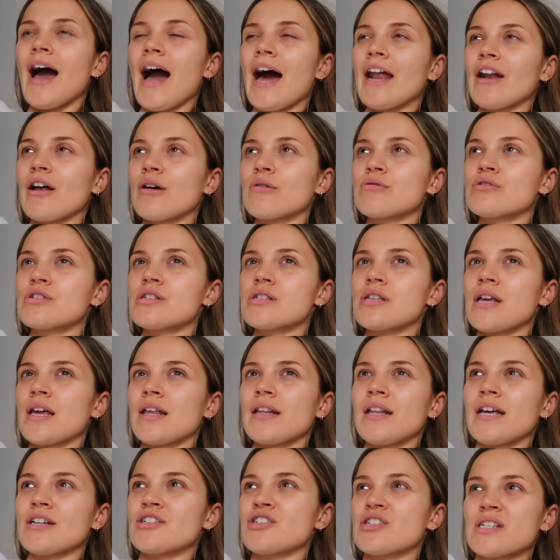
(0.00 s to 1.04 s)
And I was just like,
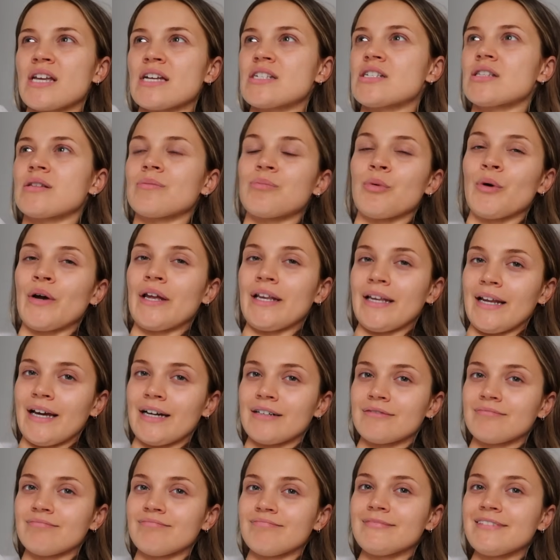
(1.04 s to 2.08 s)
let's just get to the point
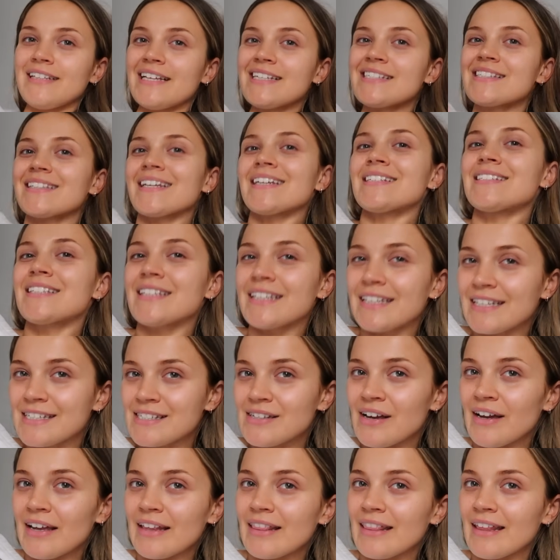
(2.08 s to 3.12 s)
now. Let's get to the
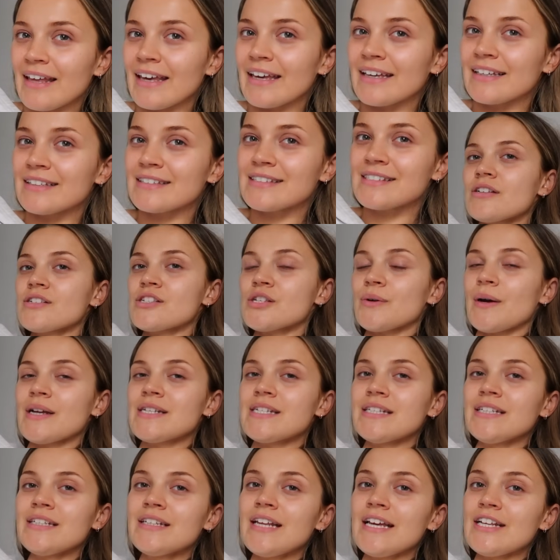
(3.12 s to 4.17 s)
exciting things. So I
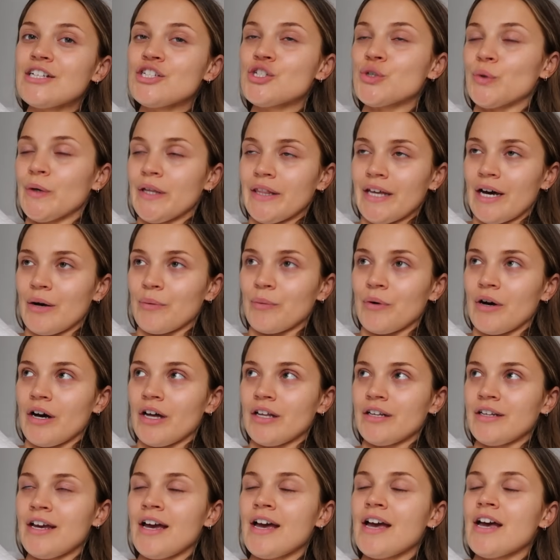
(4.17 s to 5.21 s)
didn't enjoy that
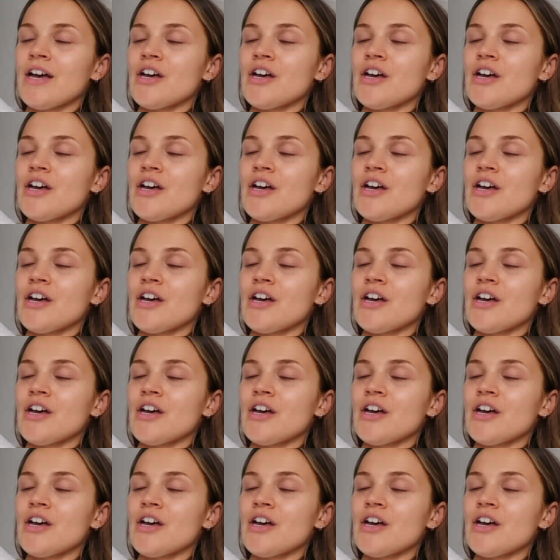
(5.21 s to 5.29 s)
one.